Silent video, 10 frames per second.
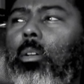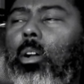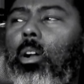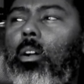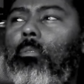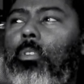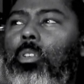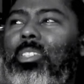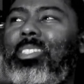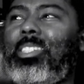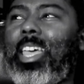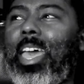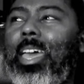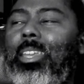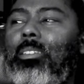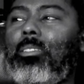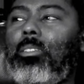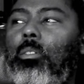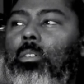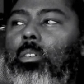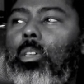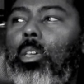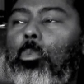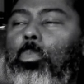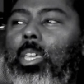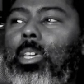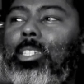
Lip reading: very saddened because